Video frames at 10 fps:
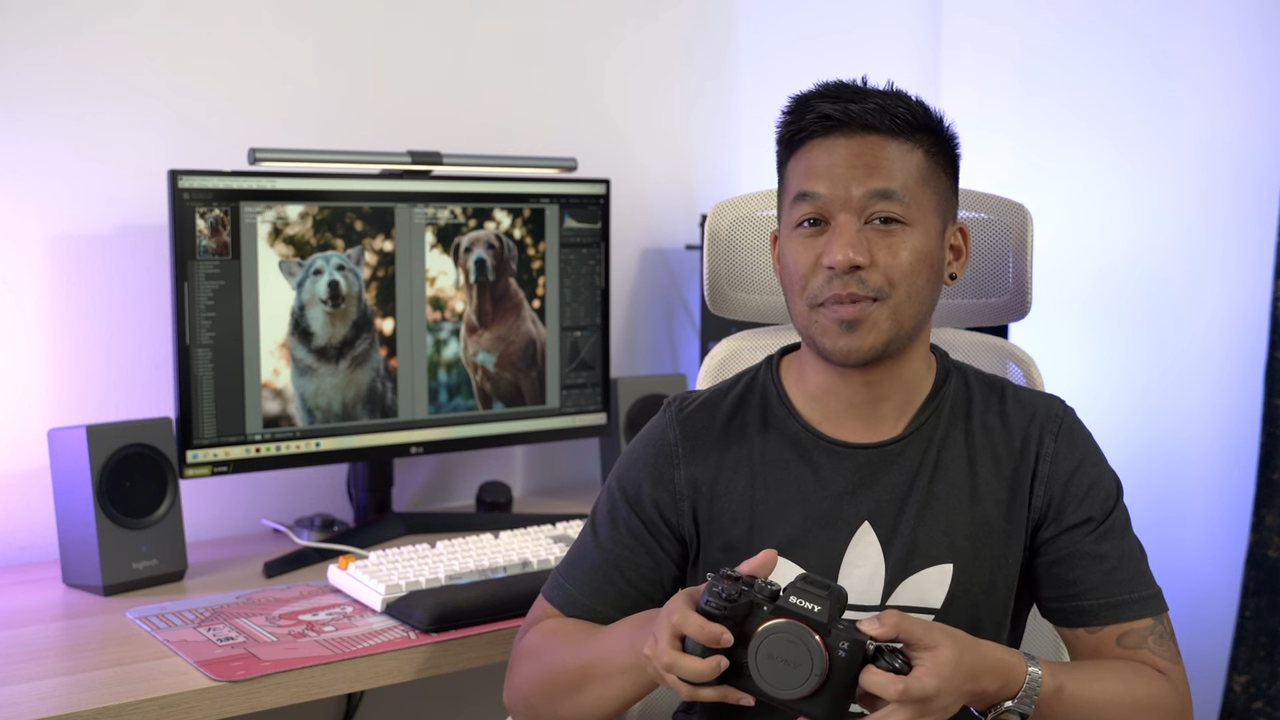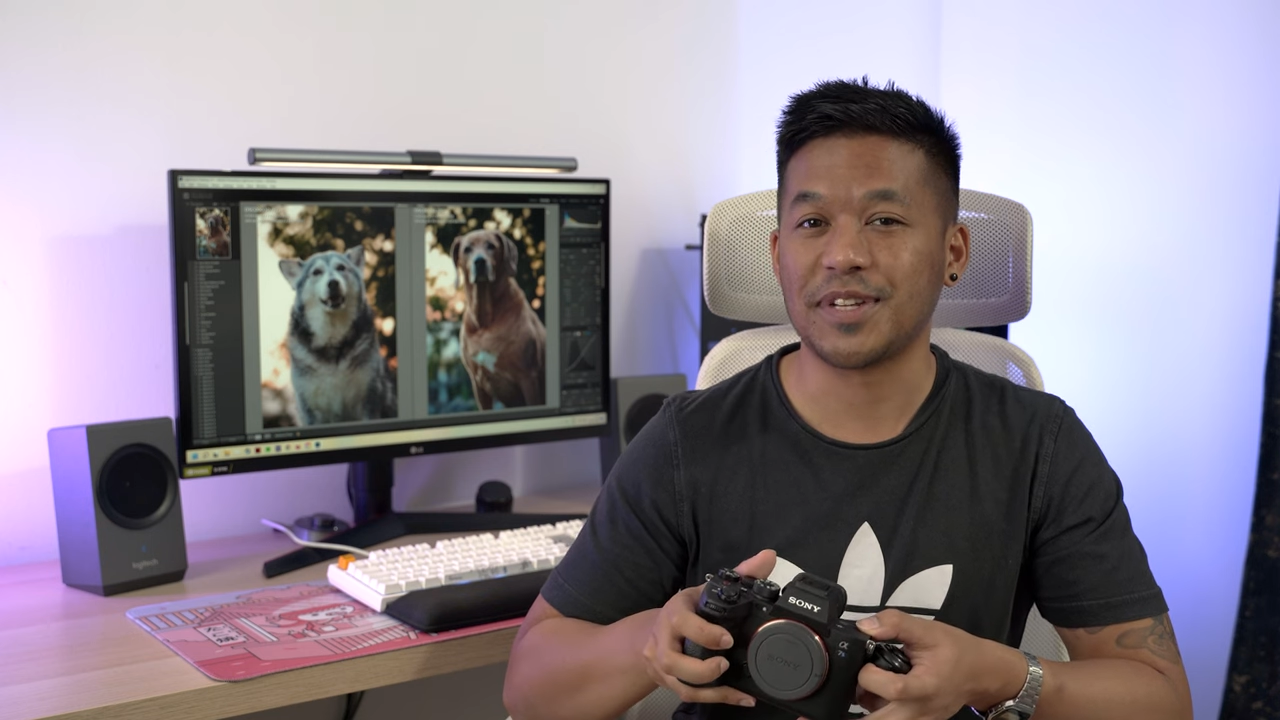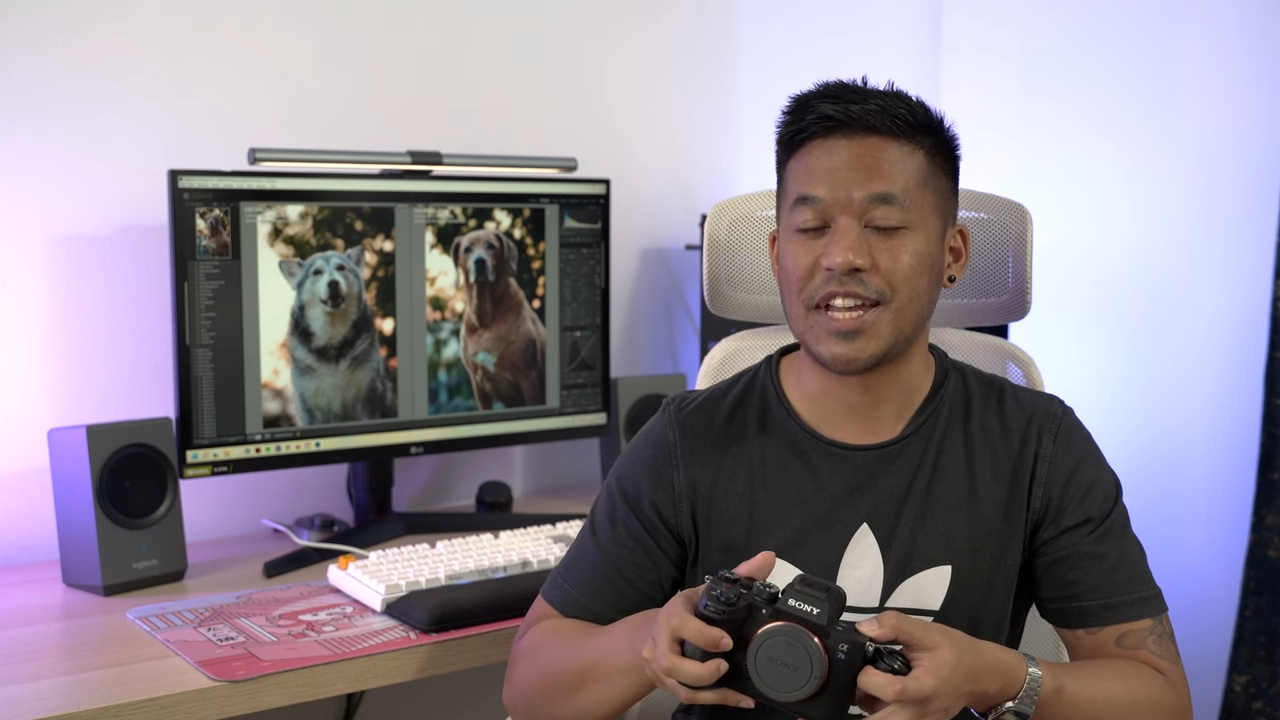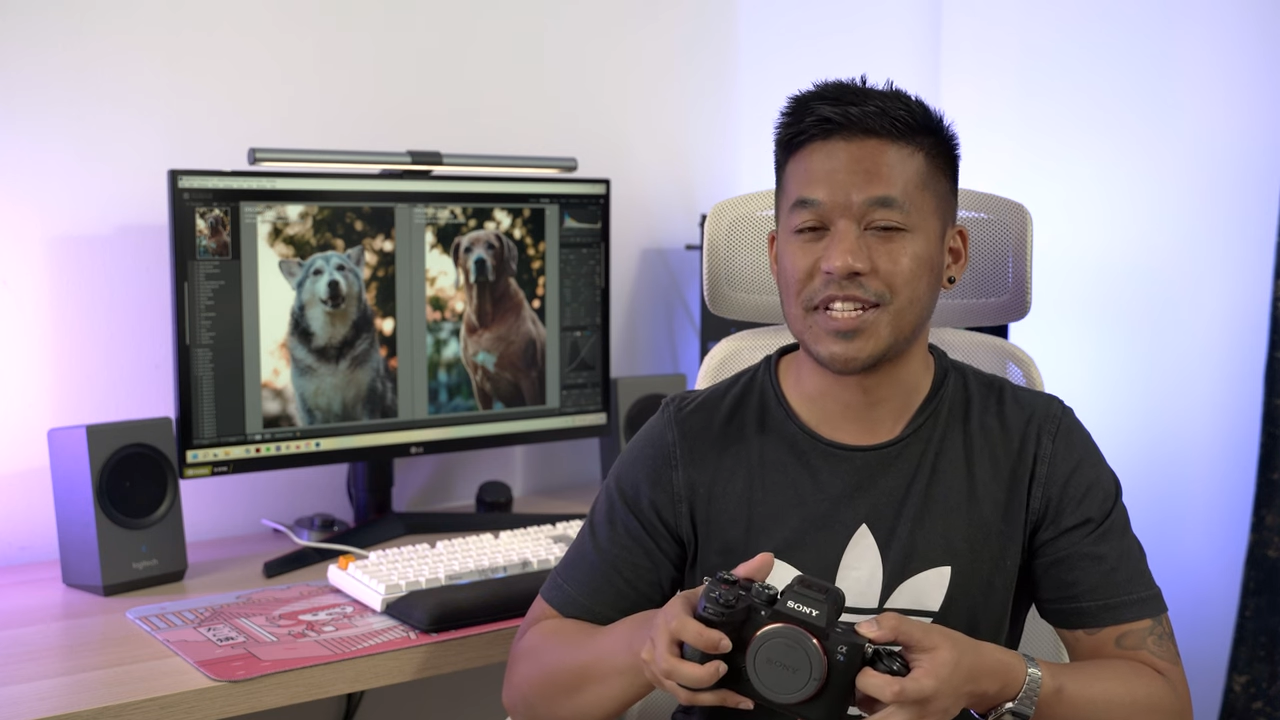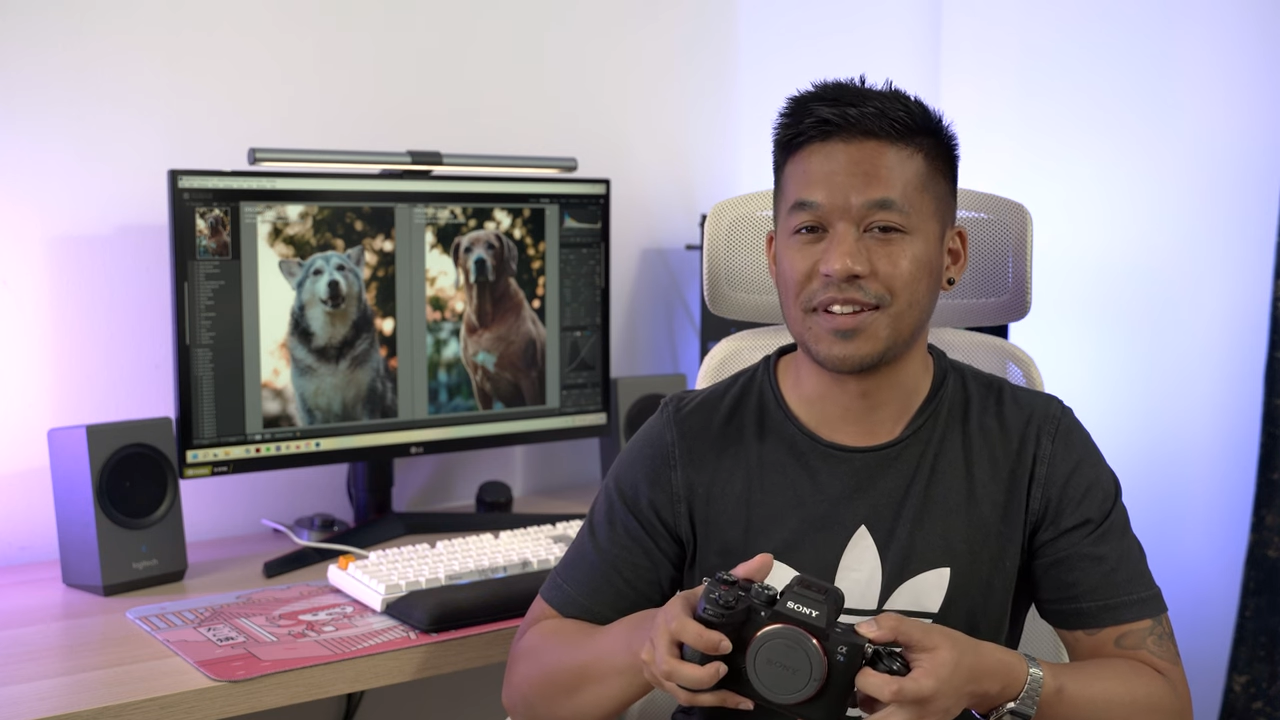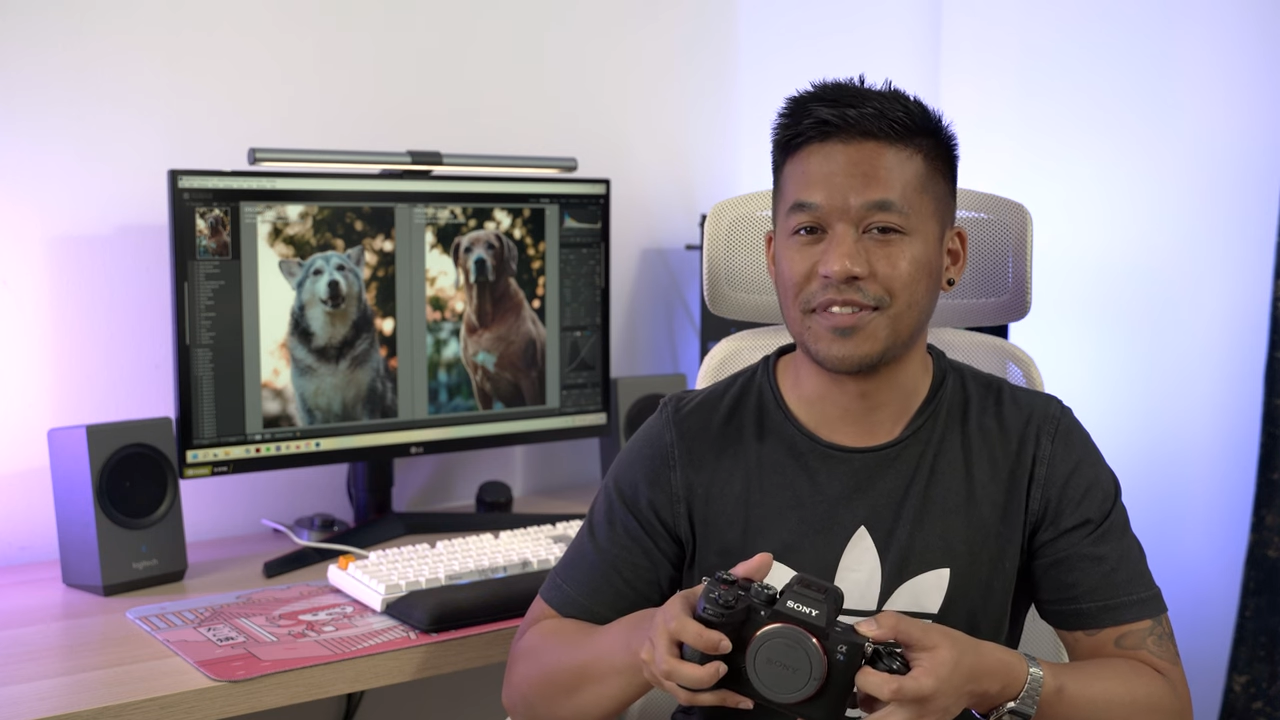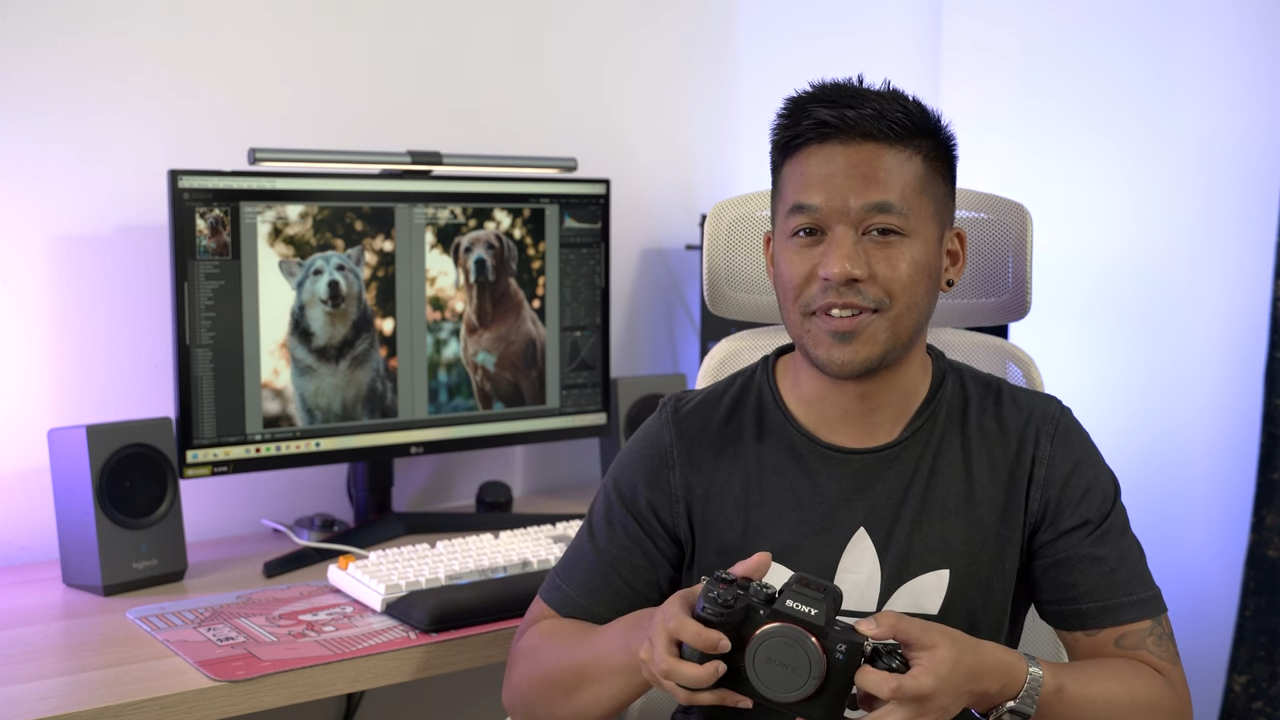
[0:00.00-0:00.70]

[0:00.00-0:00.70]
reputation